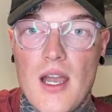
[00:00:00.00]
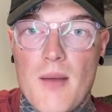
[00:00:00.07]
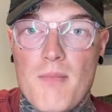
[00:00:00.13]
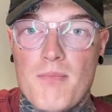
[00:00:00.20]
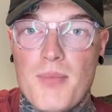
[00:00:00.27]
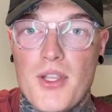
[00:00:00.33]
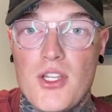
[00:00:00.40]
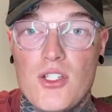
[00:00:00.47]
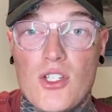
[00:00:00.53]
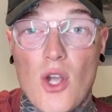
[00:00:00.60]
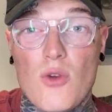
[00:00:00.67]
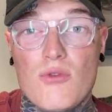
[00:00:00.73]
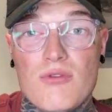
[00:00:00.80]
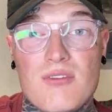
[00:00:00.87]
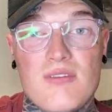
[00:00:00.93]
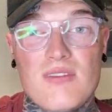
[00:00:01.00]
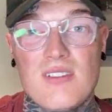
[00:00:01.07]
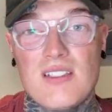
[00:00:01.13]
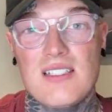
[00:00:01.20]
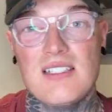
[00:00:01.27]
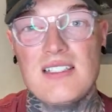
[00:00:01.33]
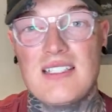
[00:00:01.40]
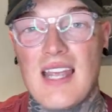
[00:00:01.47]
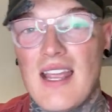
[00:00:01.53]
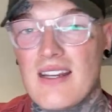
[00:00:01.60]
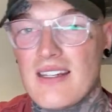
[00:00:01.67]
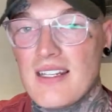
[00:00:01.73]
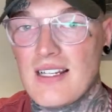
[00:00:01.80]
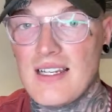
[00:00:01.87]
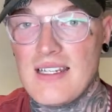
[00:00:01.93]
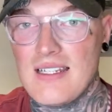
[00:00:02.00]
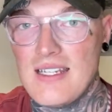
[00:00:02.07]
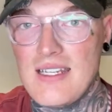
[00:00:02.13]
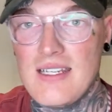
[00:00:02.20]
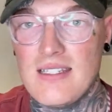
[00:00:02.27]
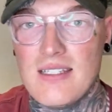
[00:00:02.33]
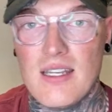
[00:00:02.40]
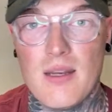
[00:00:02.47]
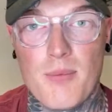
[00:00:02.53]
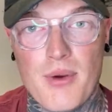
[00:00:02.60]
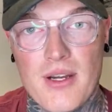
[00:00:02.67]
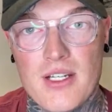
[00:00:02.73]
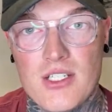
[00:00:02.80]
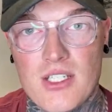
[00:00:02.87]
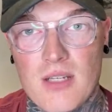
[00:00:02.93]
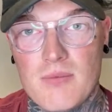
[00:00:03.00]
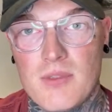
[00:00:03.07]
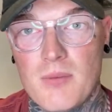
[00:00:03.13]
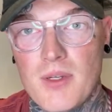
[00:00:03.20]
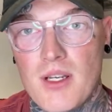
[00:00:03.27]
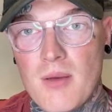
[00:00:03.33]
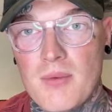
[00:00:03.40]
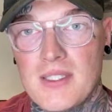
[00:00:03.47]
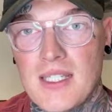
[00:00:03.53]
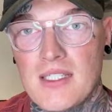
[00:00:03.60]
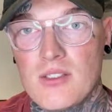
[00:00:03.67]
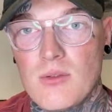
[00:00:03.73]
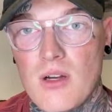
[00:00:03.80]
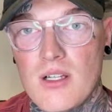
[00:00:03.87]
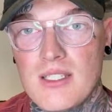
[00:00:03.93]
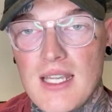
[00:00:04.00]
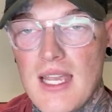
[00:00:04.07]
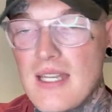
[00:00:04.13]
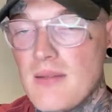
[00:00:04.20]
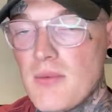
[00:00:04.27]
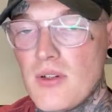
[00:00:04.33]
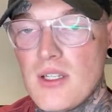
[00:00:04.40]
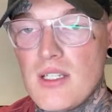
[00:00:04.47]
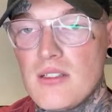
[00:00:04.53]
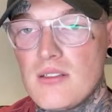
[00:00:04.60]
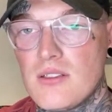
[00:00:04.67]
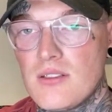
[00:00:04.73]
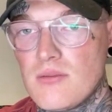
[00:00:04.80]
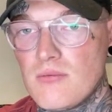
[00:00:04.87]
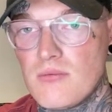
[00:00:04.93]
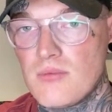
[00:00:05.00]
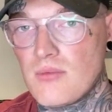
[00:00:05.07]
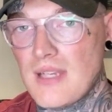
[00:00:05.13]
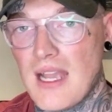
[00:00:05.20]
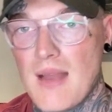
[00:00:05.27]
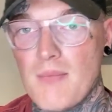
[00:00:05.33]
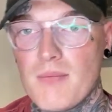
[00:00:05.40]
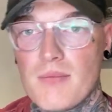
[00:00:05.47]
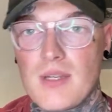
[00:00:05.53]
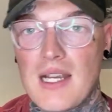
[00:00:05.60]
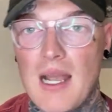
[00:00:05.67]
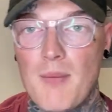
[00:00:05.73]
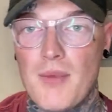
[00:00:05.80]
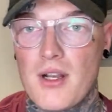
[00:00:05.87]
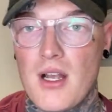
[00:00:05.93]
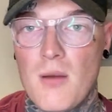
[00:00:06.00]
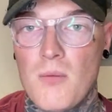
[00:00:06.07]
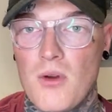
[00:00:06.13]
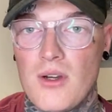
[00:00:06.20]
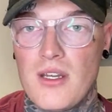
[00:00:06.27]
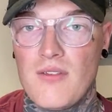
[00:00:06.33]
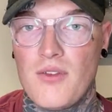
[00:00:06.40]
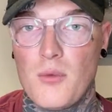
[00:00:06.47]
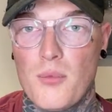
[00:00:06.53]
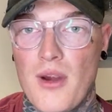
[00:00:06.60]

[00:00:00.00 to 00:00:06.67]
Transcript: But you don't technically need an apprenticeship to become a tattoo artist. Anybody can become one if you